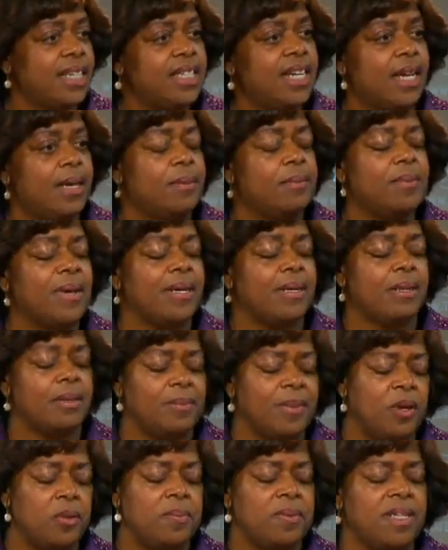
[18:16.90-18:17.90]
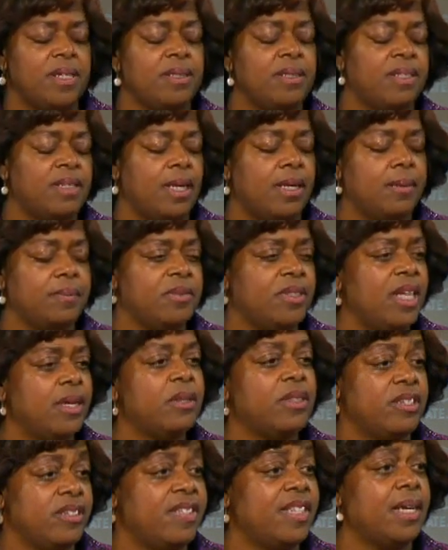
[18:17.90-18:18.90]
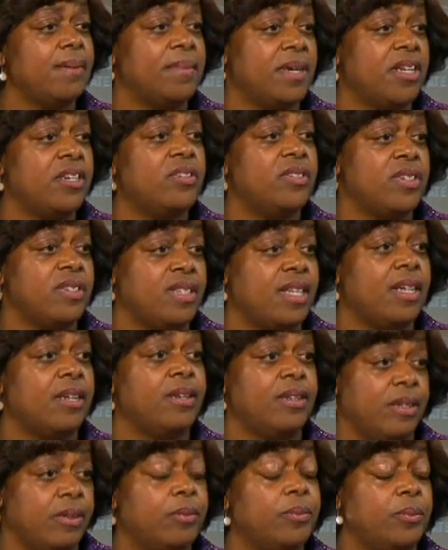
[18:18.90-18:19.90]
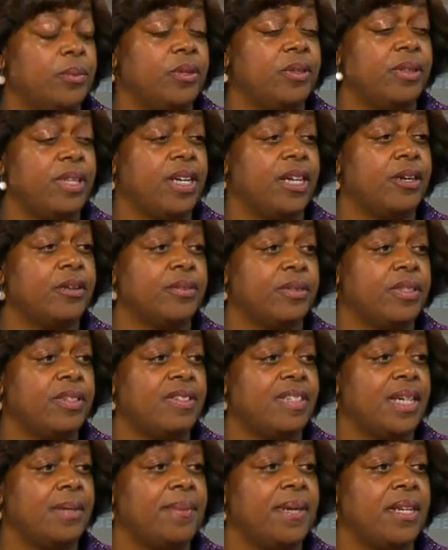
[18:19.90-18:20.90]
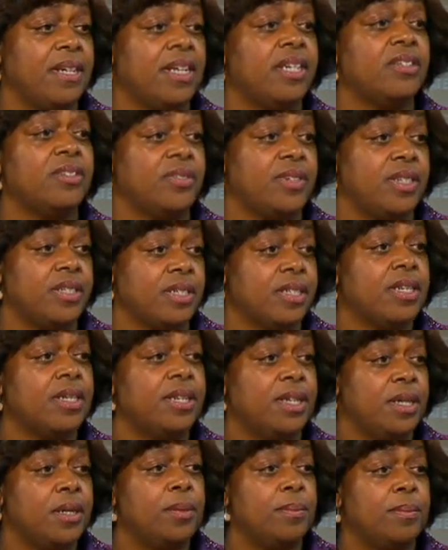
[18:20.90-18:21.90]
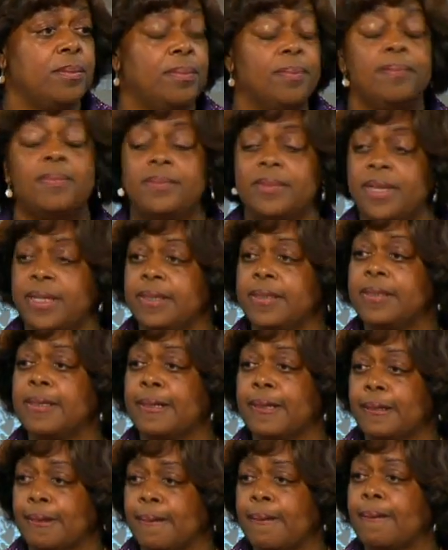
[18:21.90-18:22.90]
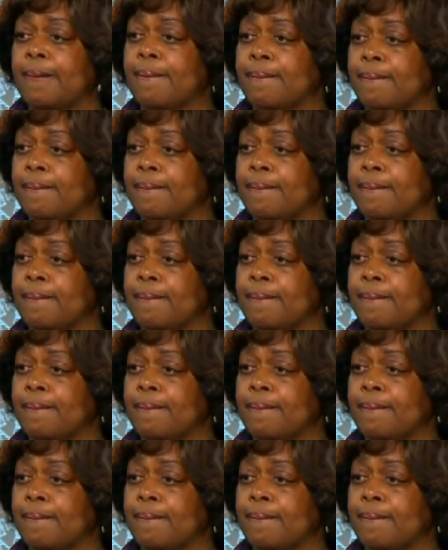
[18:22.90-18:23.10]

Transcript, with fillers: yeah, my, my opening, um, they're the same countries that were there, the same eight countries. um, on Yes. Egypt,